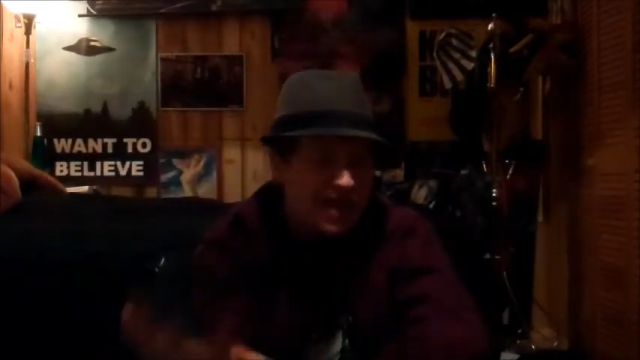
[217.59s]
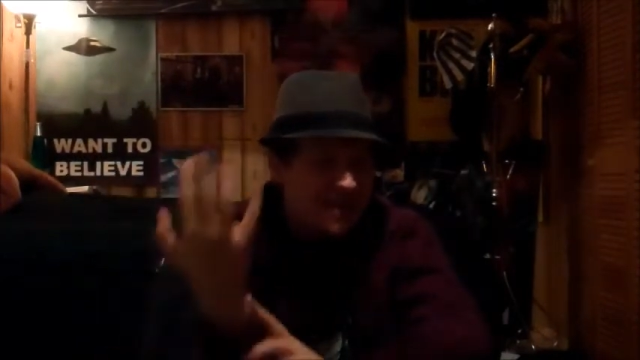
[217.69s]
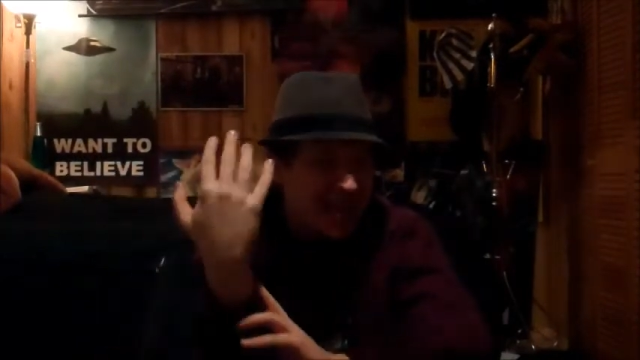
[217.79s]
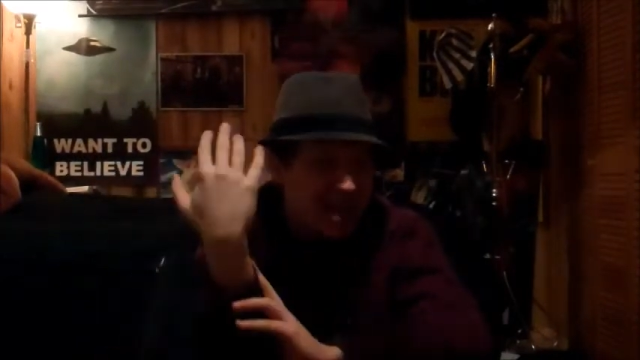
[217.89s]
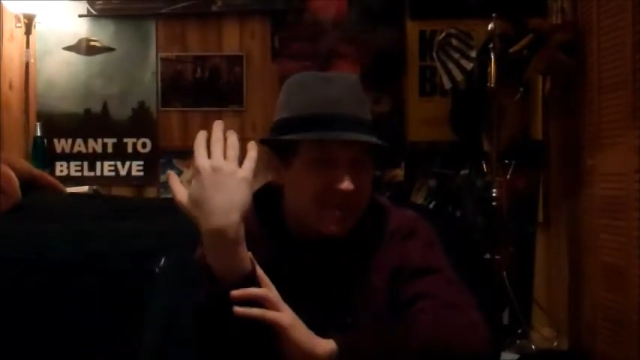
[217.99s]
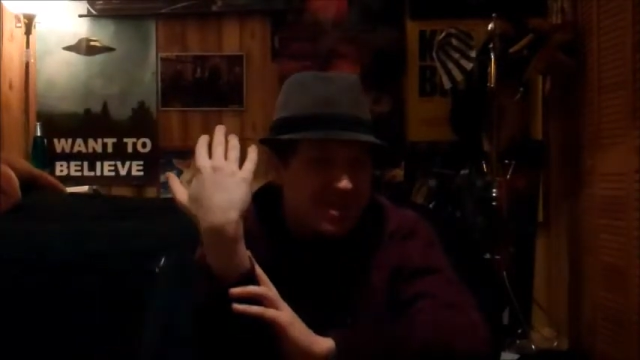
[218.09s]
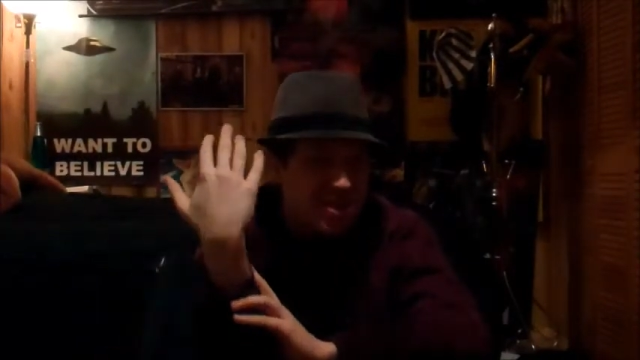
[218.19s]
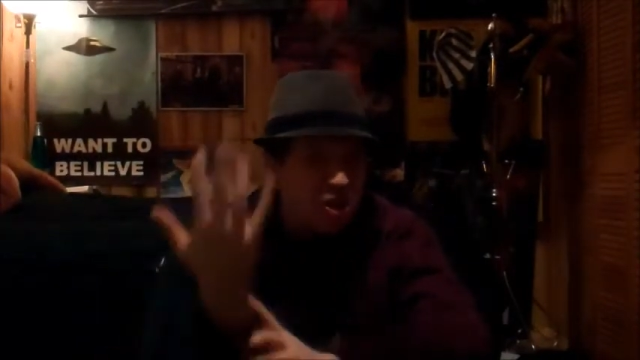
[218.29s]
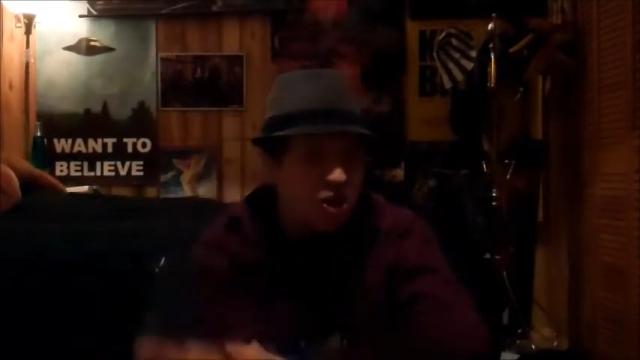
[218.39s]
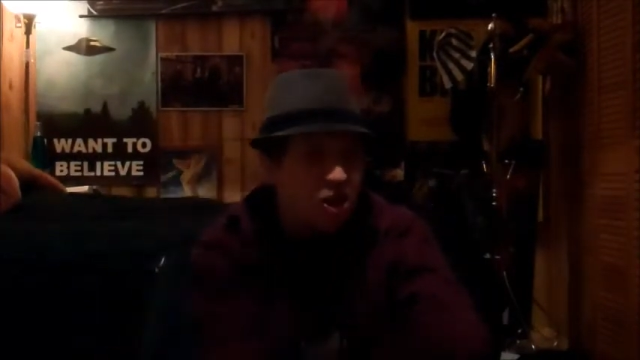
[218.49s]
if it had
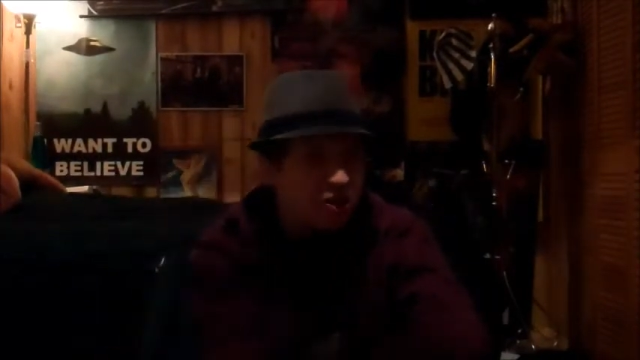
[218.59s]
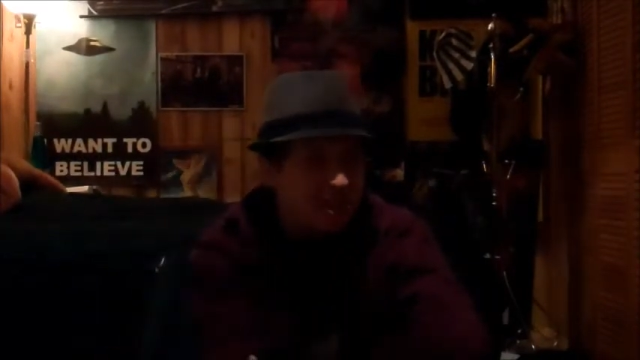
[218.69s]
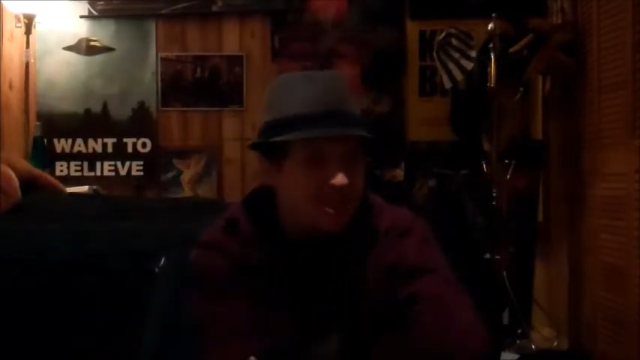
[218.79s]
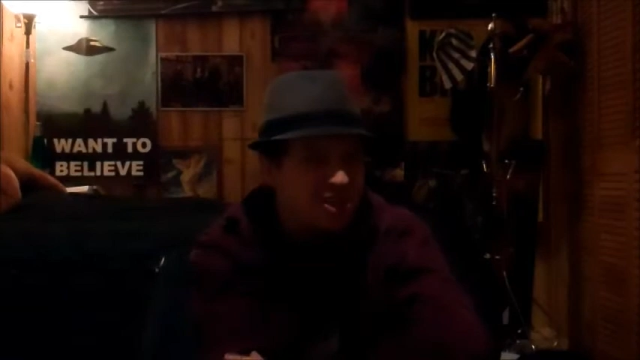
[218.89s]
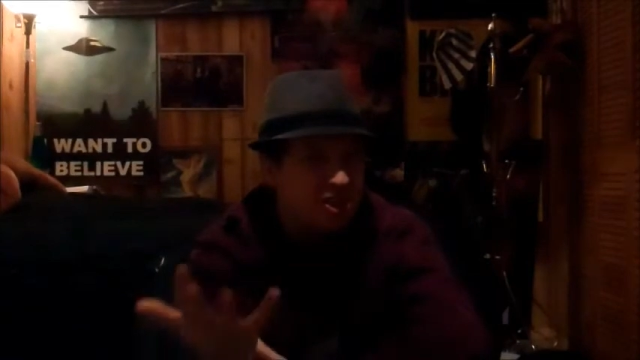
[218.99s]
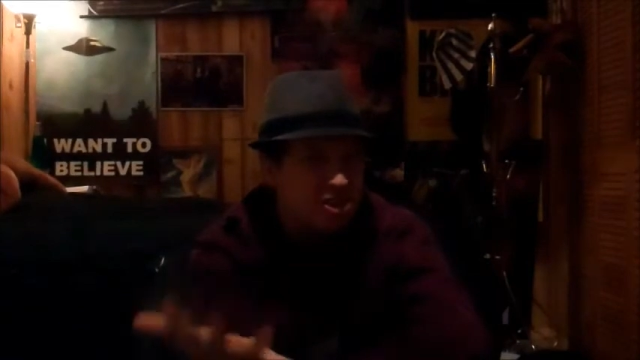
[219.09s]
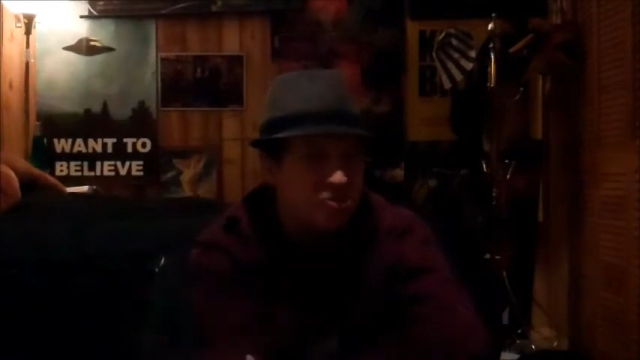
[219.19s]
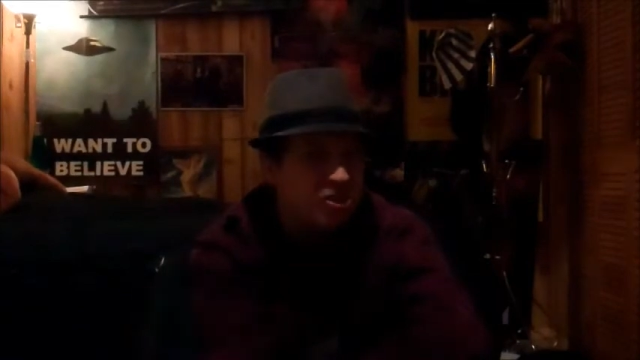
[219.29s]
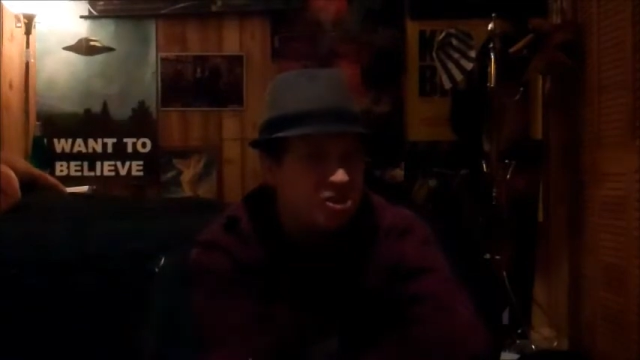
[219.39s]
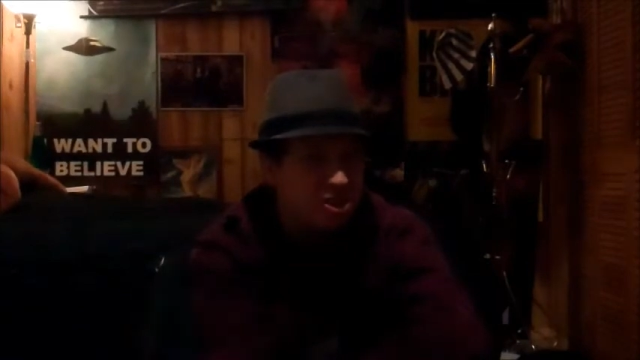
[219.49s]
been earlier or
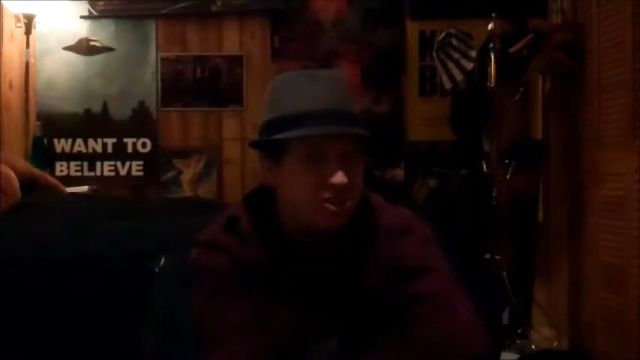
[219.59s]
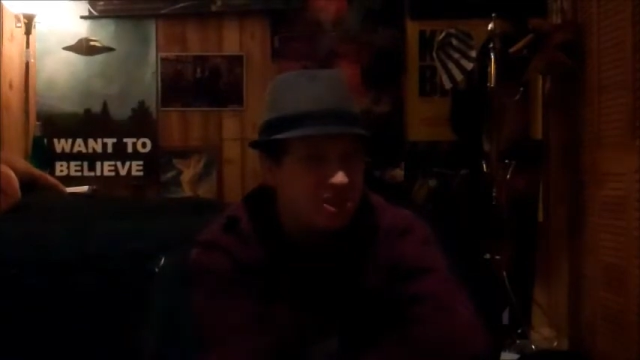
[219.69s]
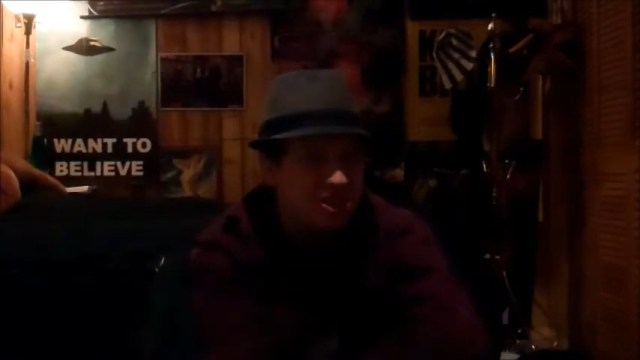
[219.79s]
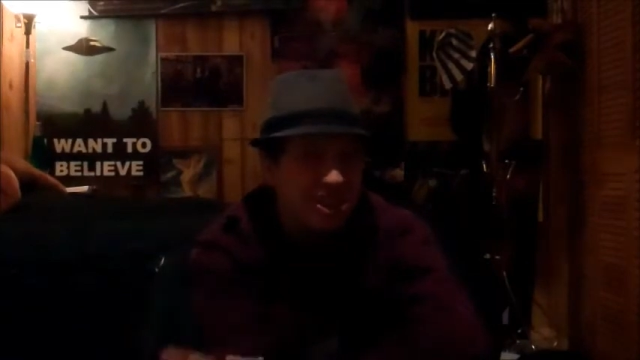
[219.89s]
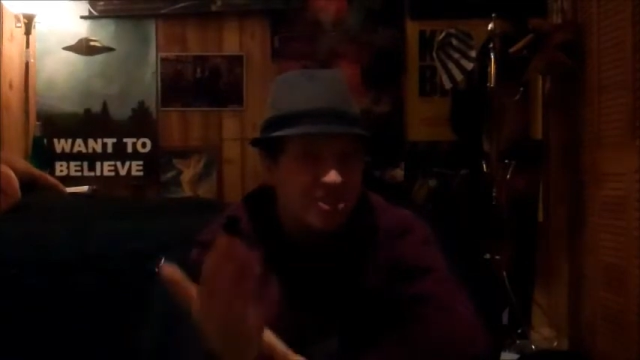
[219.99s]
too much earlier,